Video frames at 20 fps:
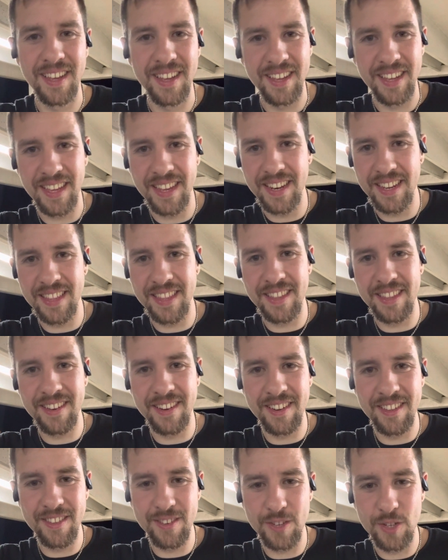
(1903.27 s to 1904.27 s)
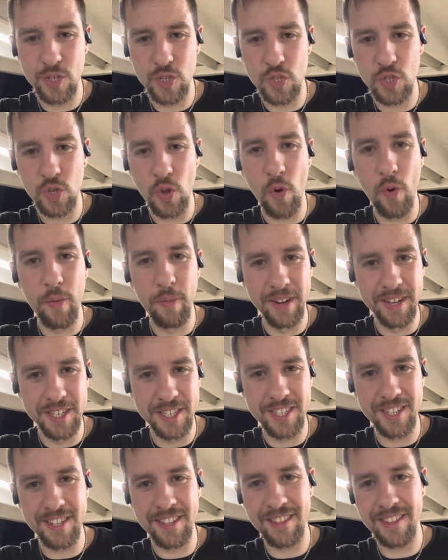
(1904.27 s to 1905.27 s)
There's so much
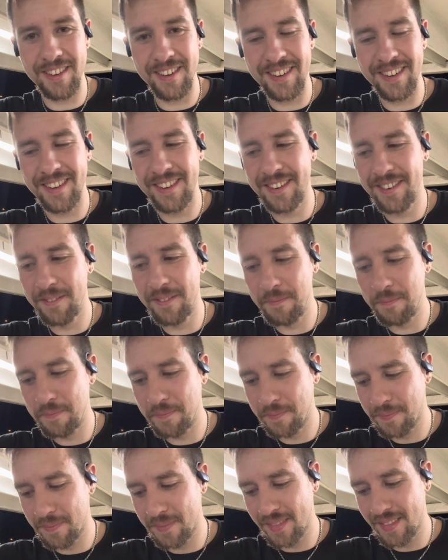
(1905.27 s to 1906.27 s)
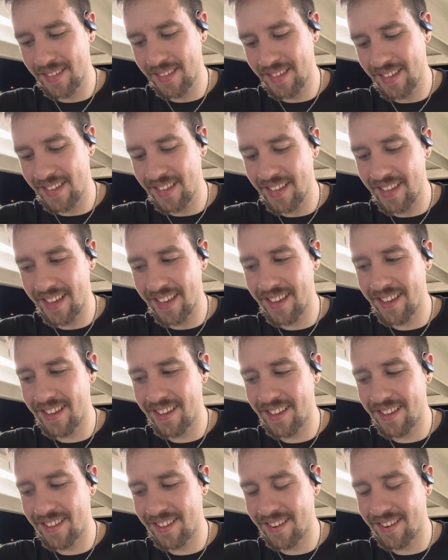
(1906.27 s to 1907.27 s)
to learn,
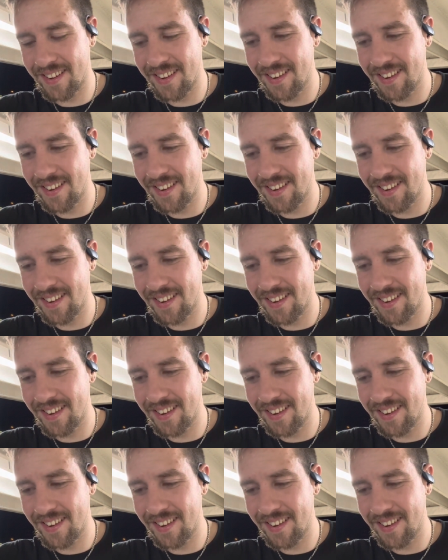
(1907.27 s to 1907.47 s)
and